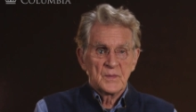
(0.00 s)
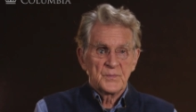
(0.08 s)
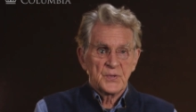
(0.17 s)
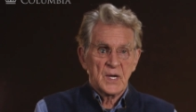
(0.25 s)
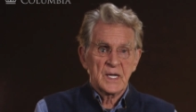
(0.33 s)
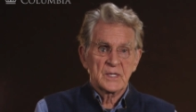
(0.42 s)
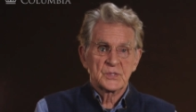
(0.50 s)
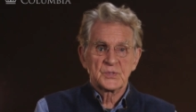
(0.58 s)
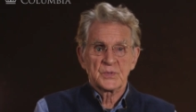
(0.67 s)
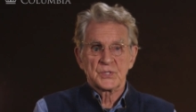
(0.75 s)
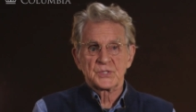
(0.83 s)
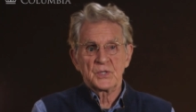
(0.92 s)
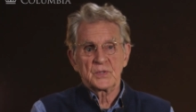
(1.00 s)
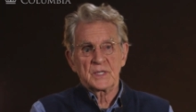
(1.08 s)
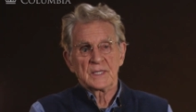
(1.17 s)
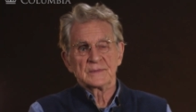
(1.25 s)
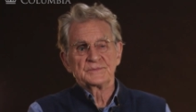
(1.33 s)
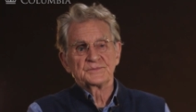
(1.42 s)
Prior to
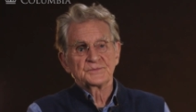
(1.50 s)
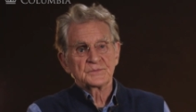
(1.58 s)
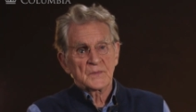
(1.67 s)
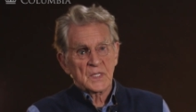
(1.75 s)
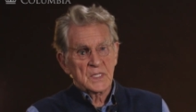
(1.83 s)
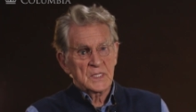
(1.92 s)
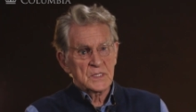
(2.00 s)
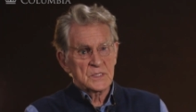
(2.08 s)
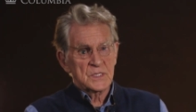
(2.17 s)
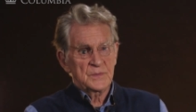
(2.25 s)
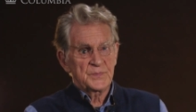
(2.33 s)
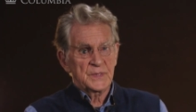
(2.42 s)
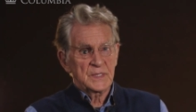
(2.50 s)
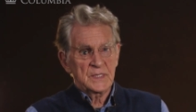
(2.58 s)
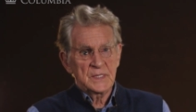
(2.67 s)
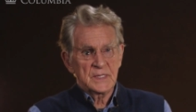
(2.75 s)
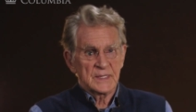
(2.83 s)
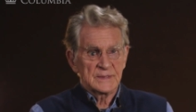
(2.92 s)
Ashoka, kingship in
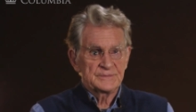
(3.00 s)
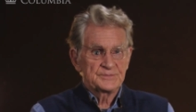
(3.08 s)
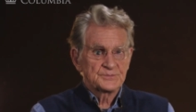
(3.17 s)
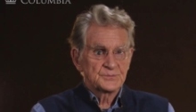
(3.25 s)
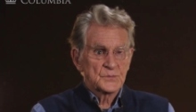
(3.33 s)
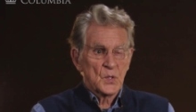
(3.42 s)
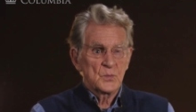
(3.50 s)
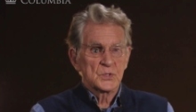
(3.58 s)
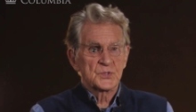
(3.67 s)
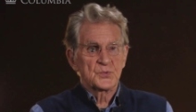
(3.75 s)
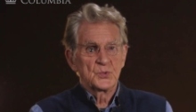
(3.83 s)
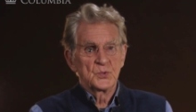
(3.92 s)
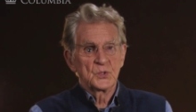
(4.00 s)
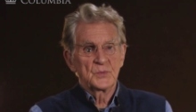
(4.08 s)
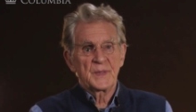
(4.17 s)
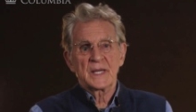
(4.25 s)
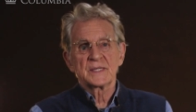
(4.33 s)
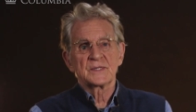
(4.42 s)
India was ruled
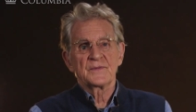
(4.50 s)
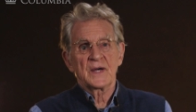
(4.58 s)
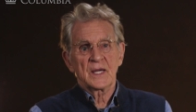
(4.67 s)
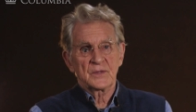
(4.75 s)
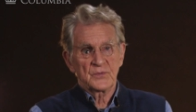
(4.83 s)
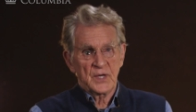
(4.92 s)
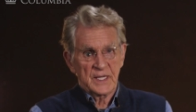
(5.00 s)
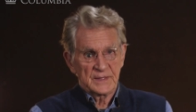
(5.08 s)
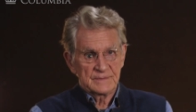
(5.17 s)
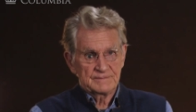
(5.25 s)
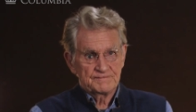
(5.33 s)
by divine right.